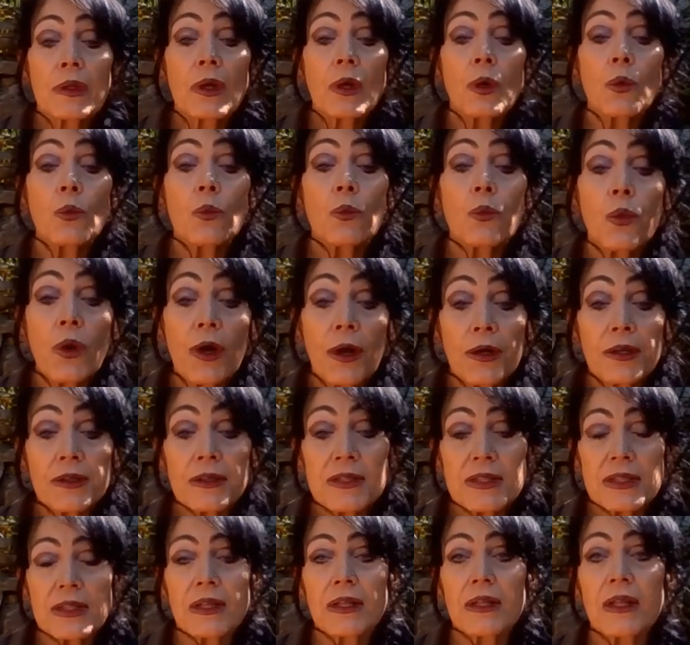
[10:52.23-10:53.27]
where
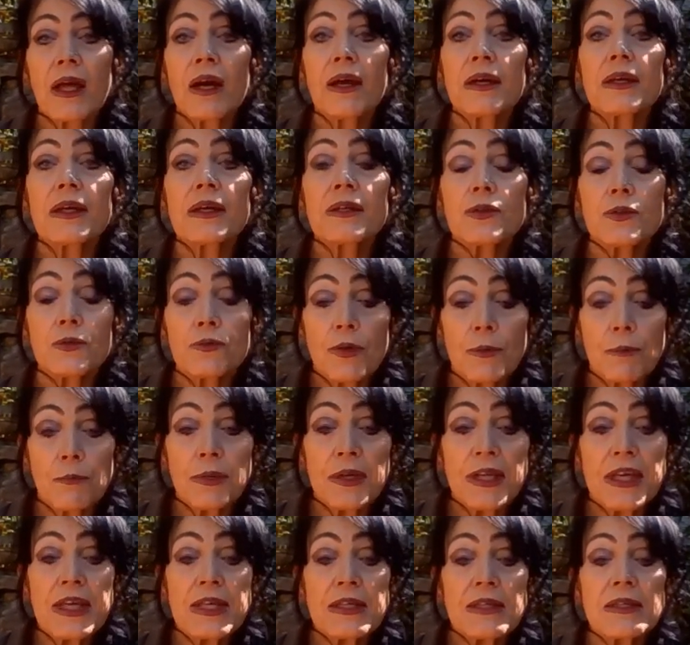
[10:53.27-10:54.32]
this client
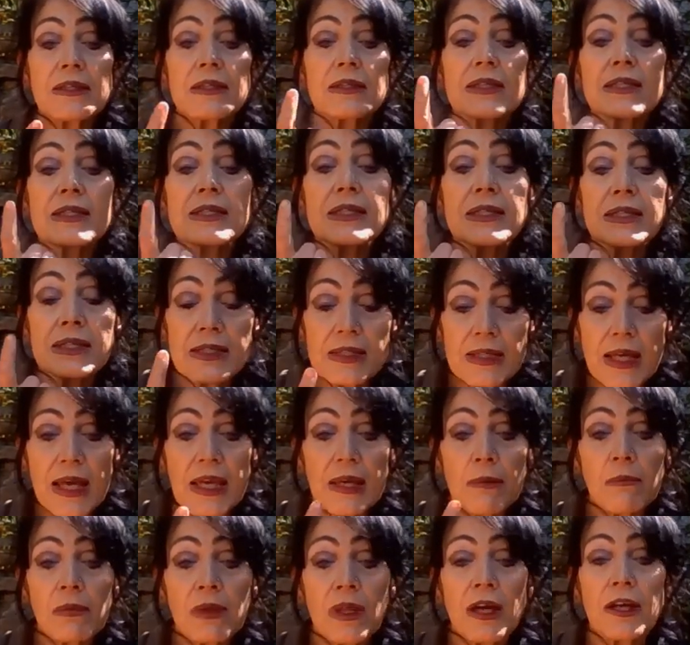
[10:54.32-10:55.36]
repeated the
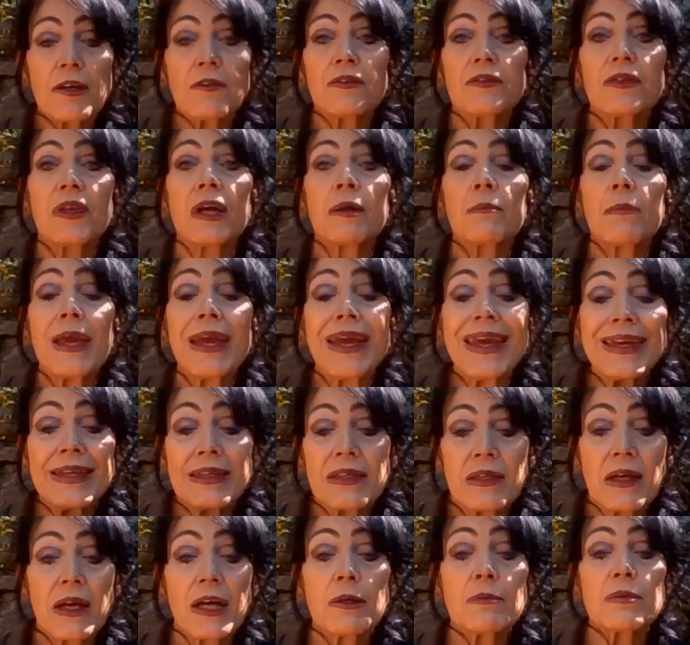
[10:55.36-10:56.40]
same lifetime 8
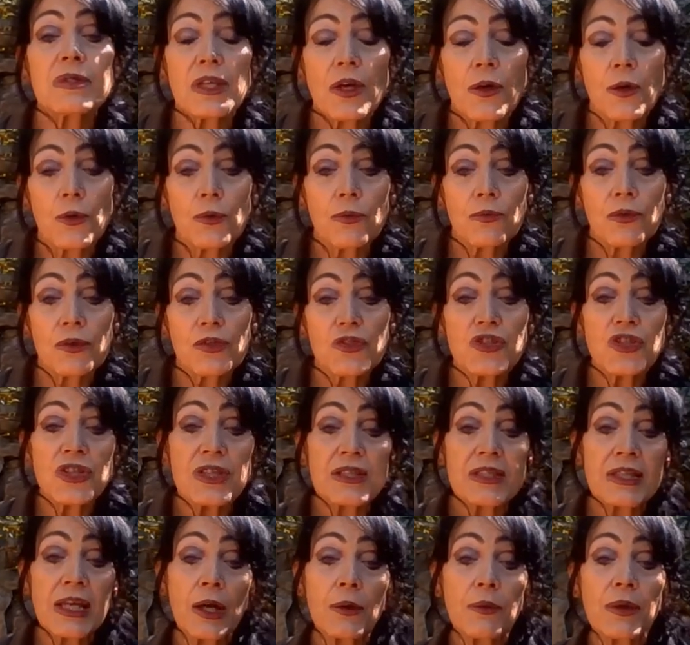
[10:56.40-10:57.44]
times over.
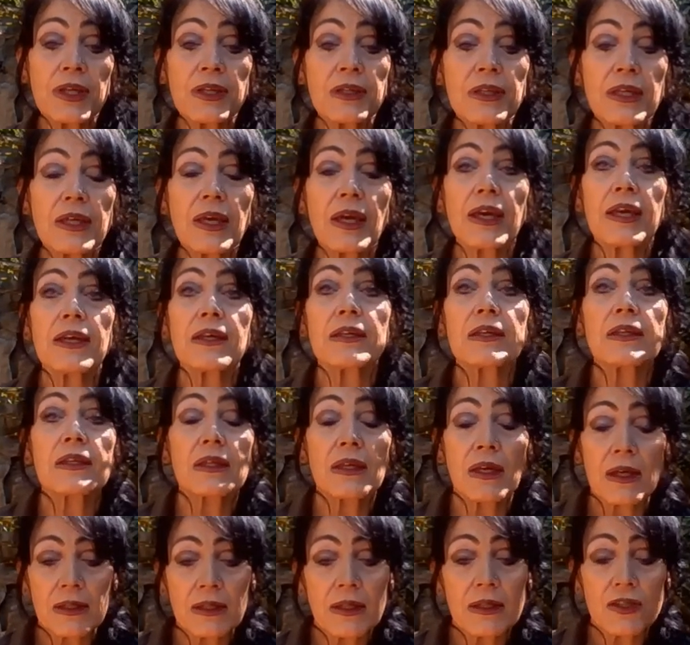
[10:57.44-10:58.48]
She's now in the 8th,
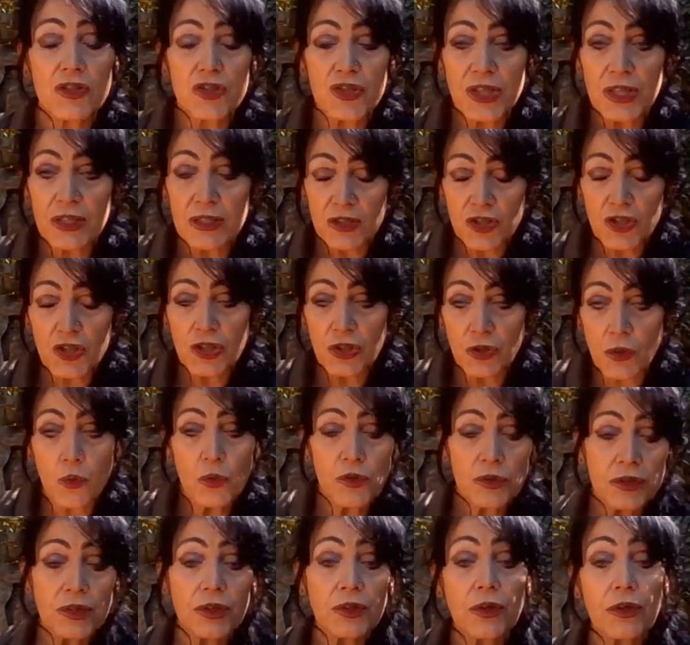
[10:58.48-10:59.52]
and she
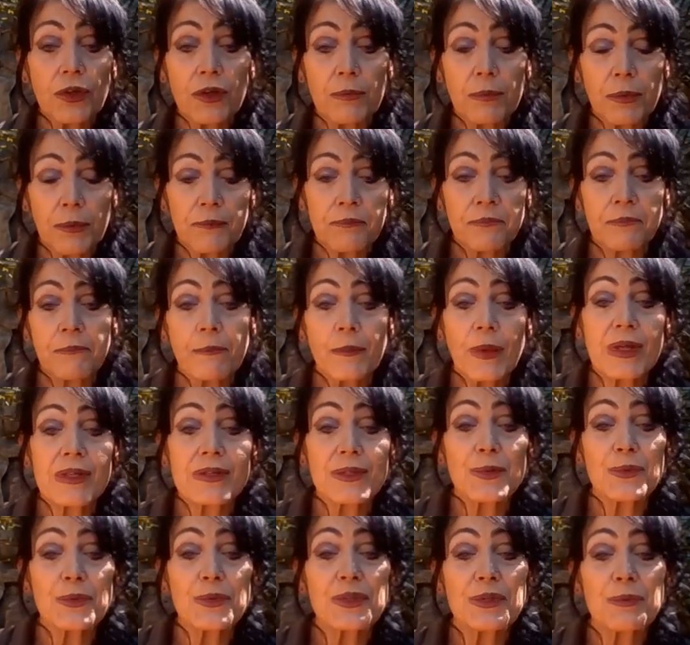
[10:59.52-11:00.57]
caught the curb,
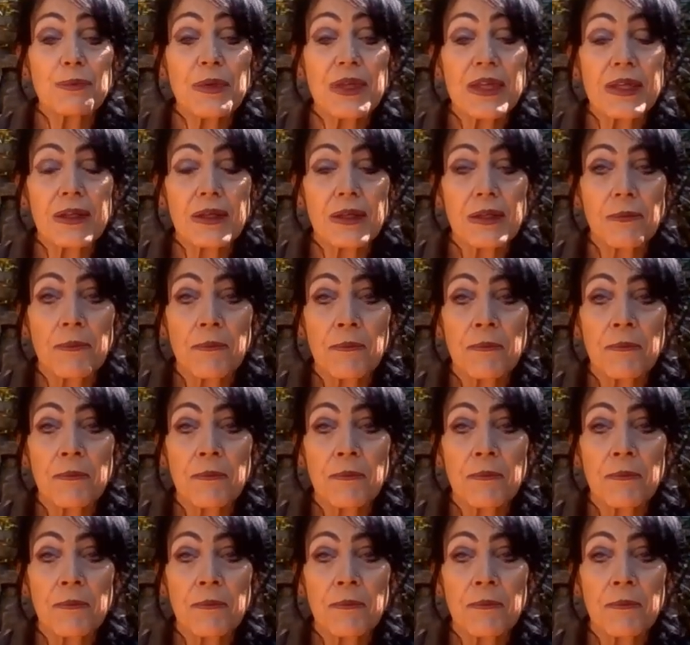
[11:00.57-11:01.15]
so to speak.